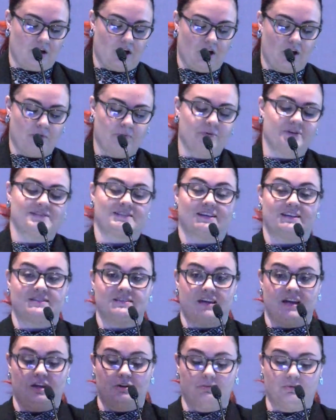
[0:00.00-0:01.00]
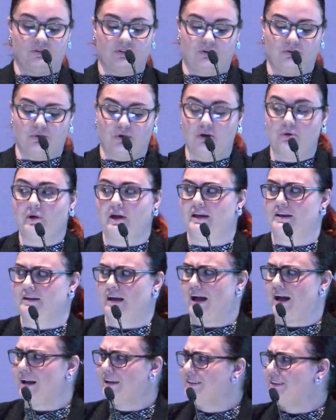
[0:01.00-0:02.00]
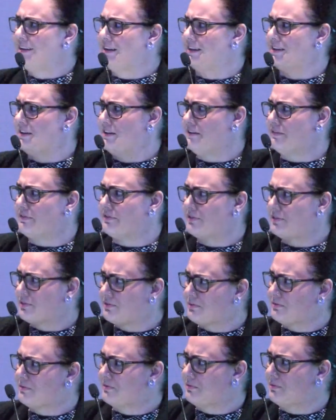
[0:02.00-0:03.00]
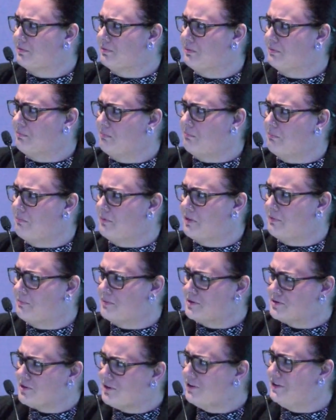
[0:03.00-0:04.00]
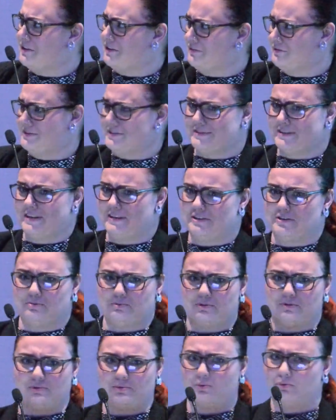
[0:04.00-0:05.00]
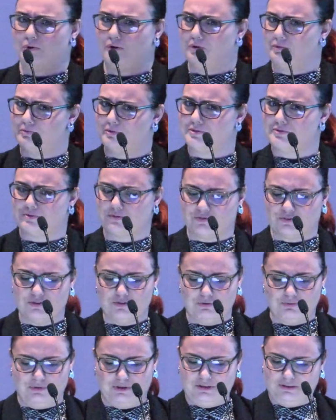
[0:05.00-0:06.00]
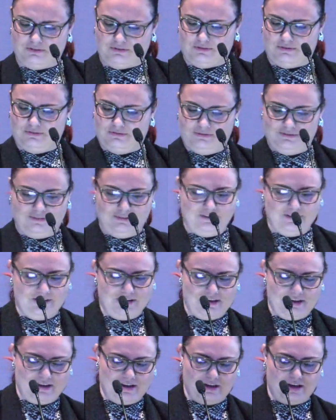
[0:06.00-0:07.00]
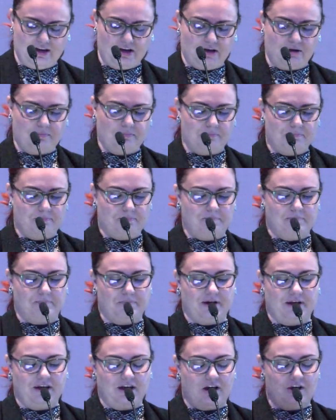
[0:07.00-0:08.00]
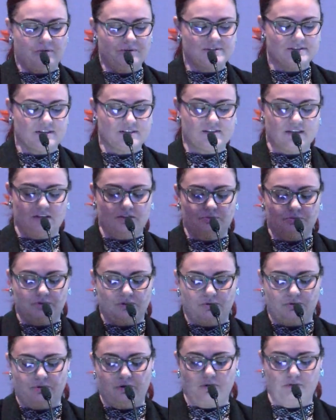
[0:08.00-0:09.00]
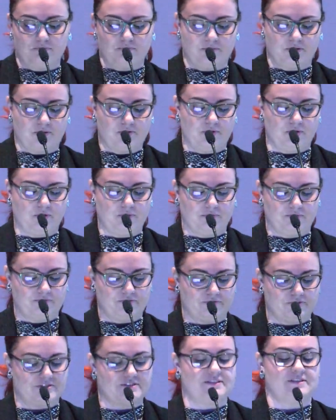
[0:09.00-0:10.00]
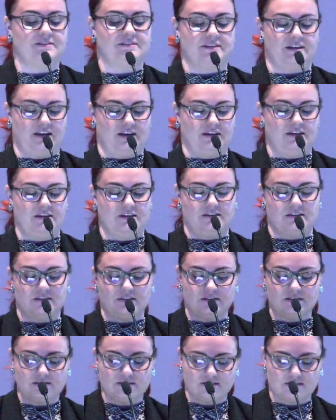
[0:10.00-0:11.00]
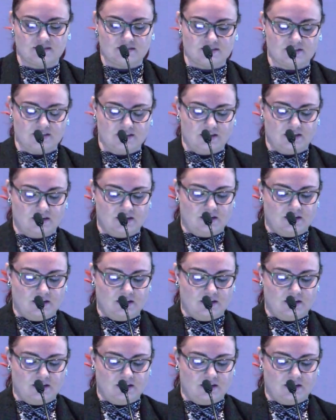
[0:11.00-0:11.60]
always like to end with a quote. And oddly enough, the majority of us end it with a quote, which was real weird. But I always like to end with a quote. And my quote for today is,